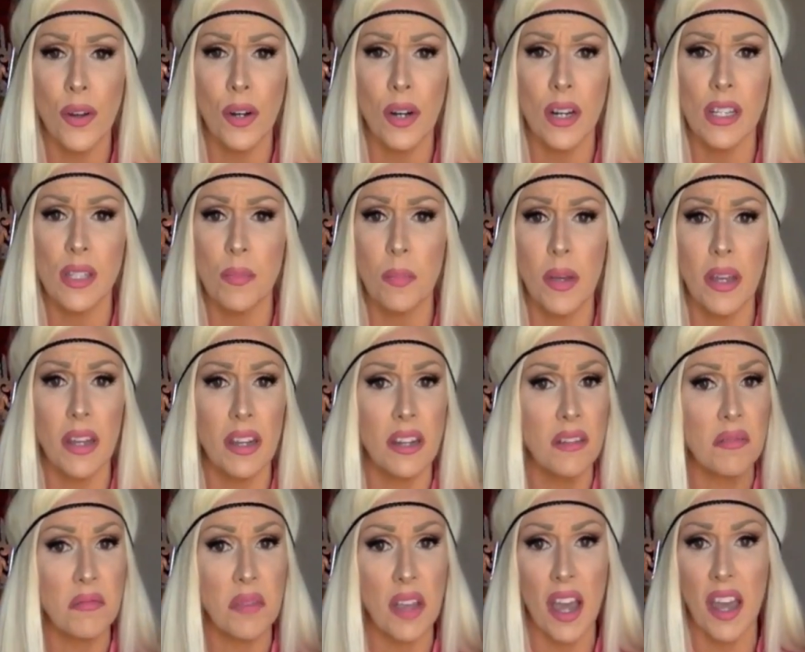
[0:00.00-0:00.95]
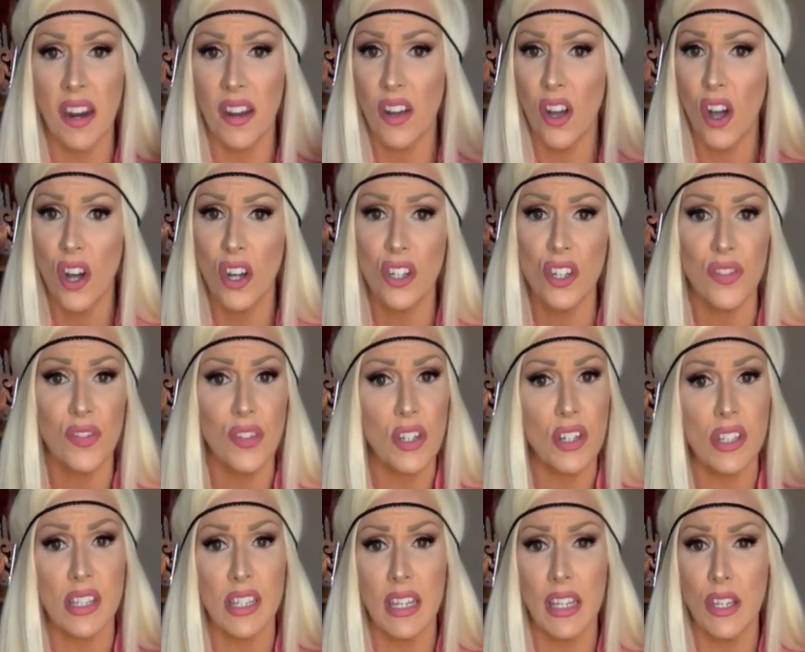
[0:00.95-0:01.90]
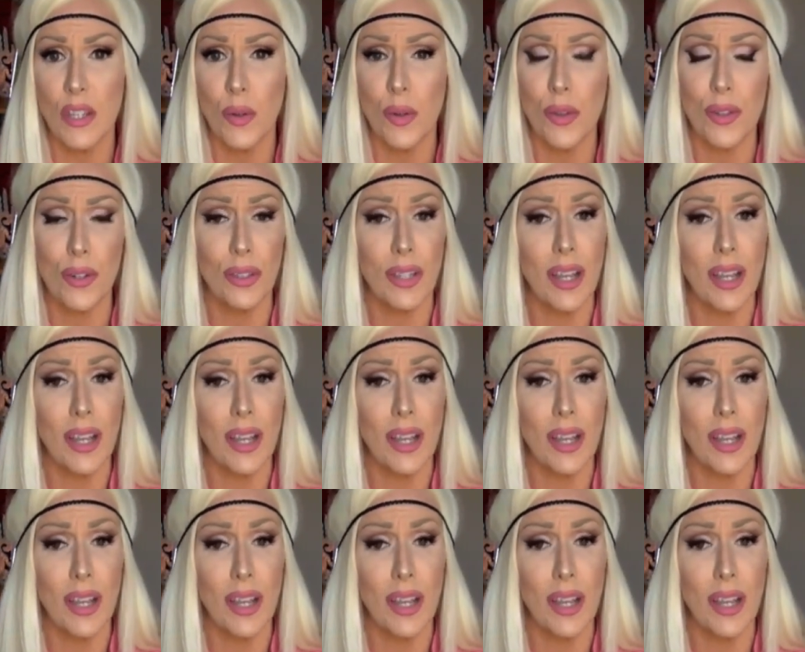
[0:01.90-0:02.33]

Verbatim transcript: there has been kind of controversy. You either